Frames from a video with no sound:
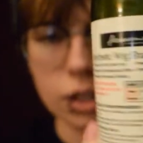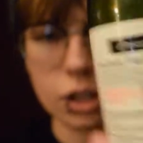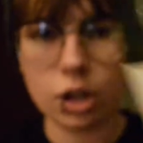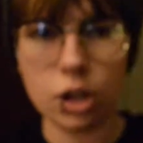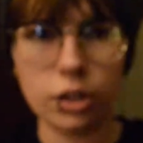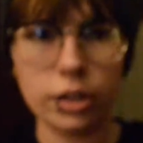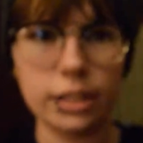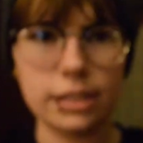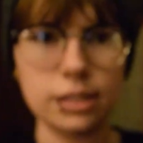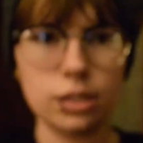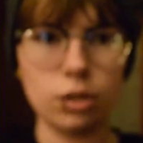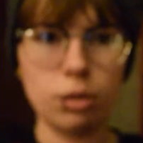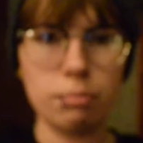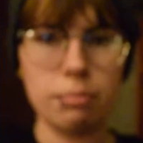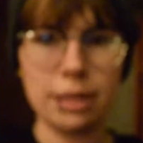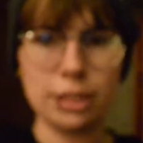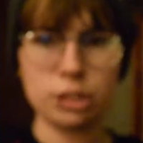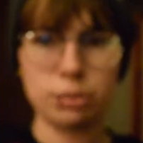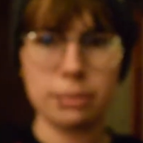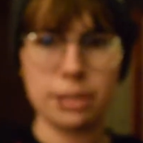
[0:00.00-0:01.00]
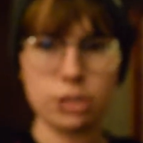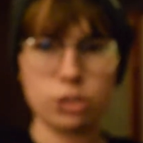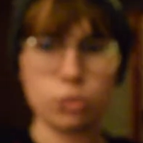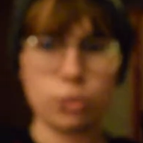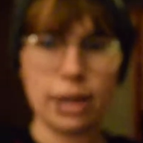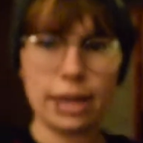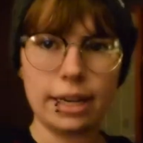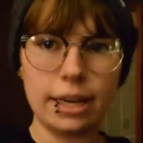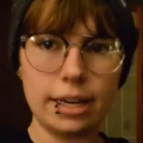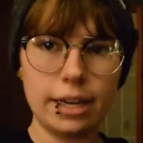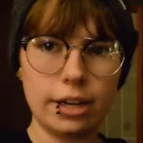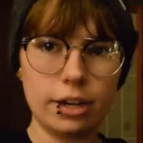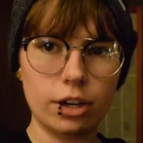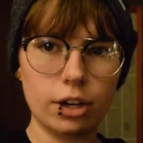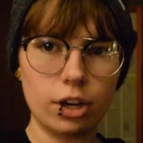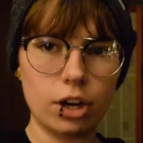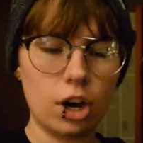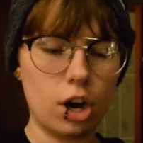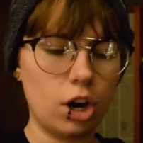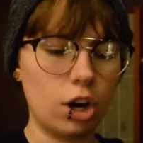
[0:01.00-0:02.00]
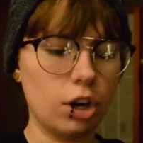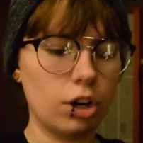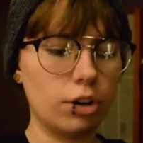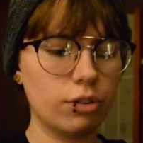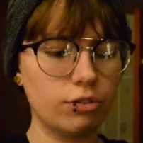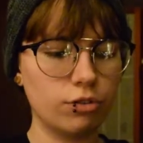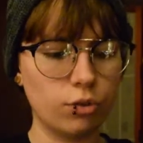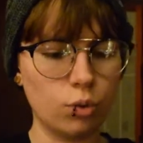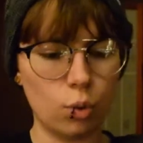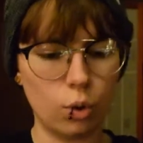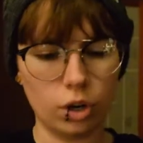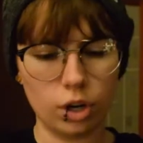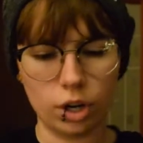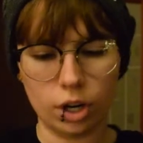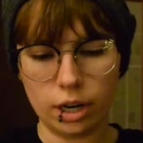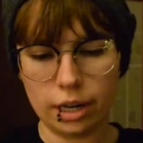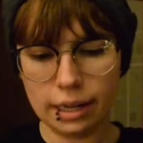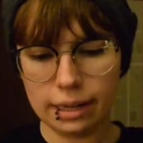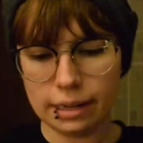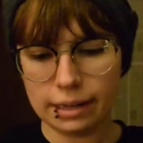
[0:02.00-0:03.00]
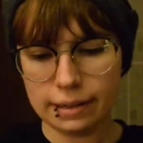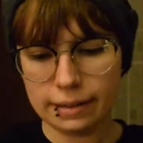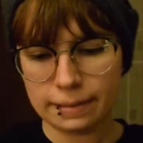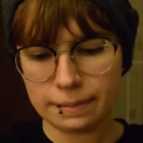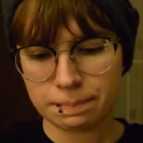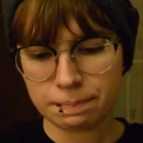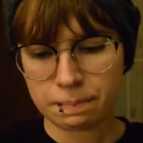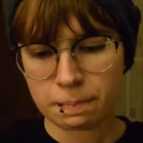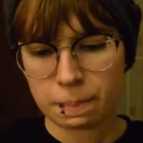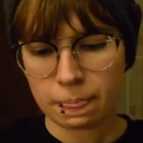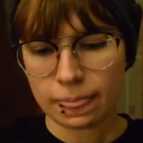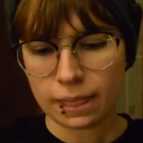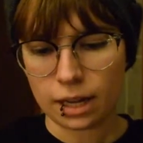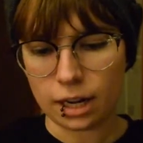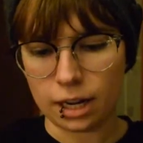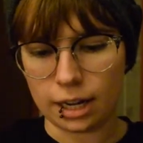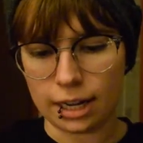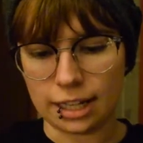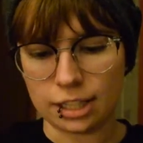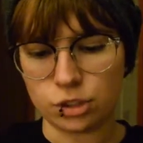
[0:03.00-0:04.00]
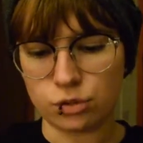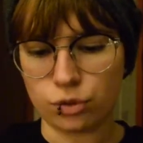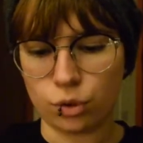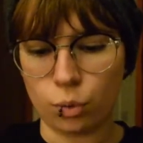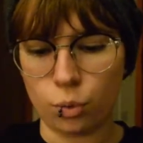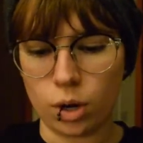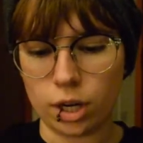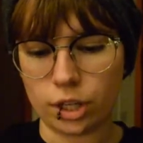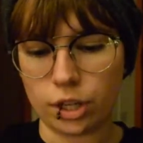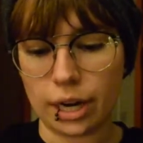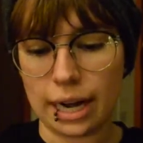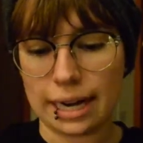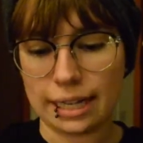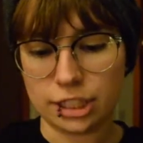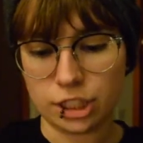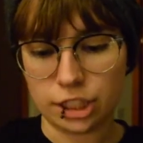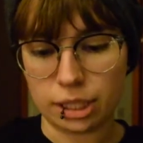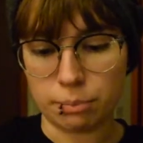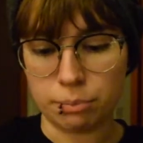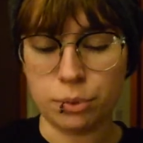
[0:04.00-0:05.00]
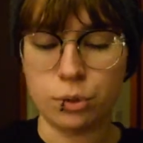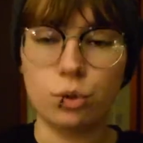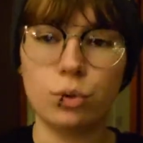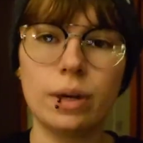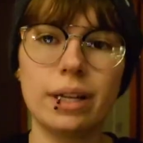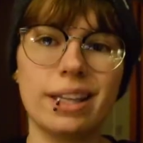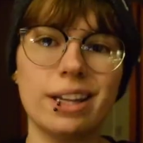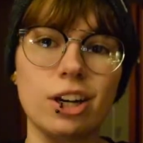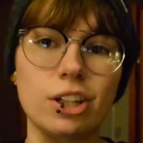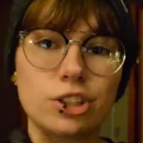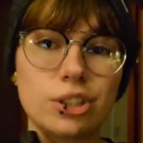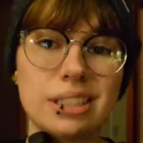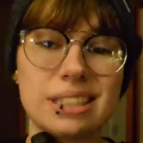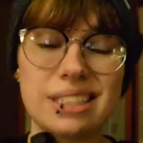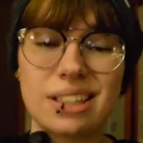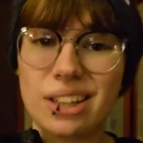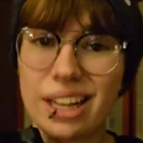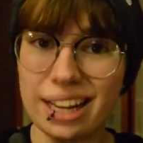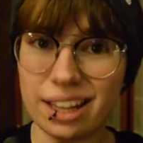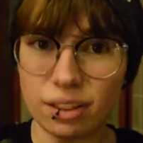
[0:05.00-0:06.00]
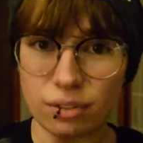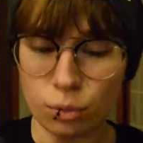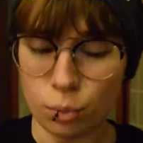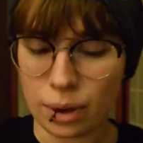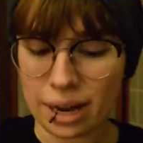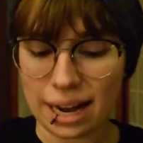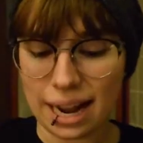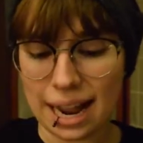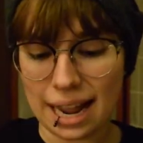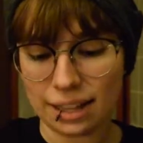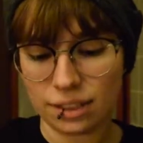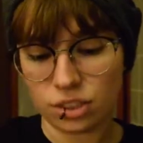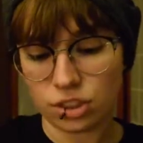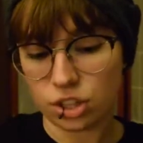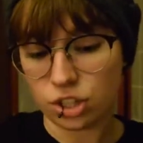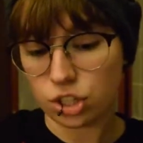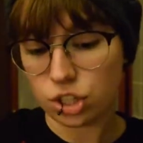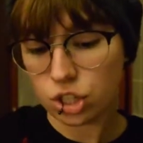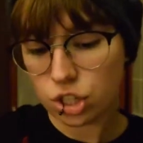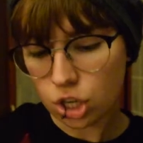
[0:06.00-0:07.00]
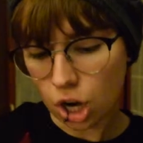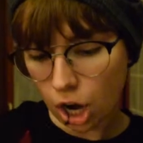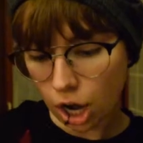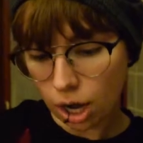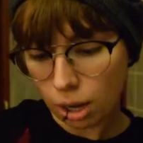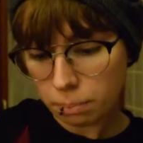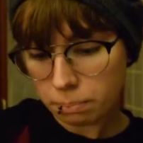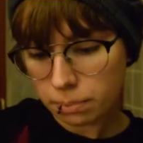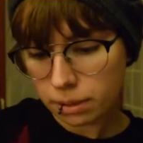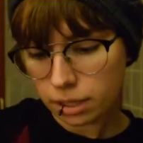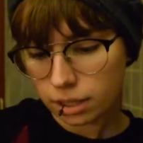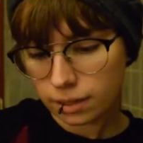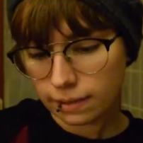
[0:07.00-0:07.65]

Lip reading: All these little measurements right here are for, it has for water and shampoo, and then also has the length of the wig at the top.